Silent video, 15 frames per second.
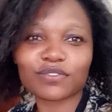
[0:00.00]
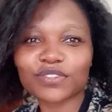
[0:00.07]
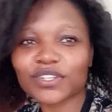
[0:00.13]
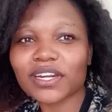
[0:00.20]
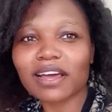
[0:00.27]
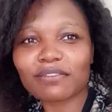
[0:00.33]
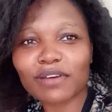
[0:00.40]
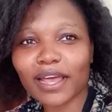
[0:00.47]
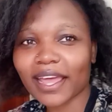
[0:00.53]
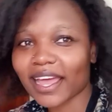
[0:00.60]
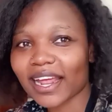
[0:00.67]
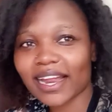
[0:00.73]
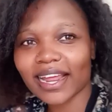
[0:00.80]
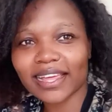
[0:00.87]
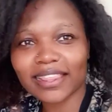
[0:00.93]
you don't have a
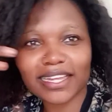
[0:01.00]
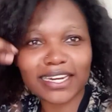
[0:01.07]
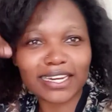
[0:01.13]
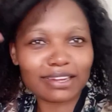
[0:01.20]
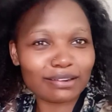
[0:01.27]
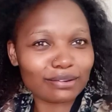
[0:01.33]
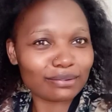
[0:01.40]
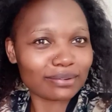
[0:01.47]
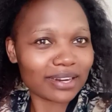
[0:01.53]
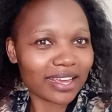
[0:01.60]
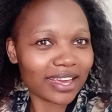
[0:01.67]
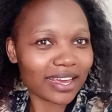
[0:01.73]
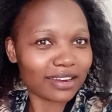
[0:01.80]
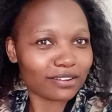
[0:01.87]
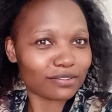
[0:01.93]
hairline, then you look like
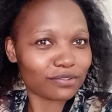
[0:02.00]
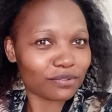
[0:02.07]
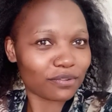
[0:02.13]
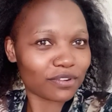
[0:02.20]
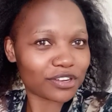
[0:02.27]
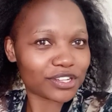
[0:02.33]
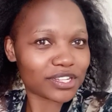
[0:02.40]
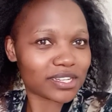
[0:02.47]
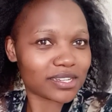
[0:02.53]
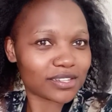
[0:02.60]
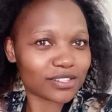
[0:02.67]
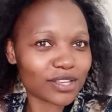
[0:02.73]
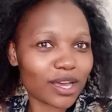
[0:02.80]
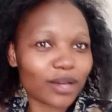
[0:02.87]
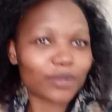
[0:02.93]
I don't know what.
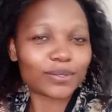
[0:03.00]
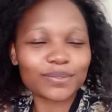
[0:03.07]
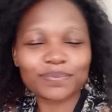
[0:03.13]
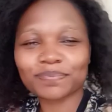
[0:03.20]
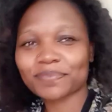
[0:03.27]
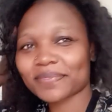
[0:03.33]
So,